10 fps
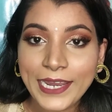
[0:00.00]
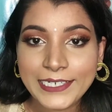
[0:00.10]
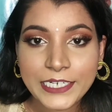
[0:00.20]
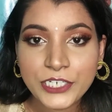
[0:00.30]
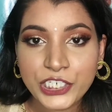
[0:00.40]

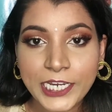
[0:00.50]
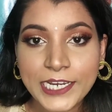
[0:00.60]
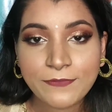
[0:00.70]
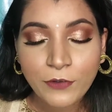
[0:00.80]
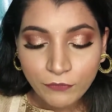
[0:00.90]
18
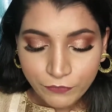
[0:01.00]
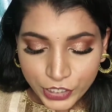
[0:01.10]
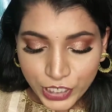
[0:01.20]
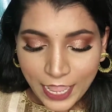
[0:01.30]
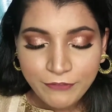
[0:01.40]
shades from
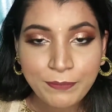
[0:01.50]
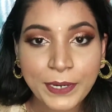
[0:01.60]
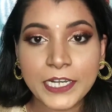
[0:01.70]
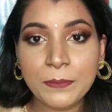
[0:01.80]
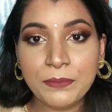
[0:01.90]
which I have
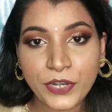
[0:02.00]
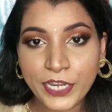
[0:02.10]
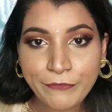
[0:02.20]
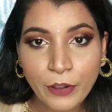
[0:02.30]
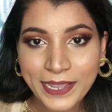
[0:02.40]
picked up
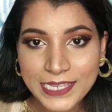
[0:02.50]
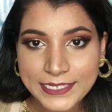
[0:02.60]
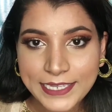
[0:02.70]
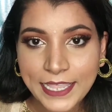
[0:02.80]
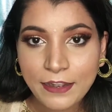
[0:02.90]
3 for
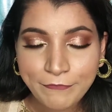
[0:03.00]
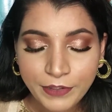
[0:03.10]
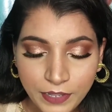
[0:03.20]
myself.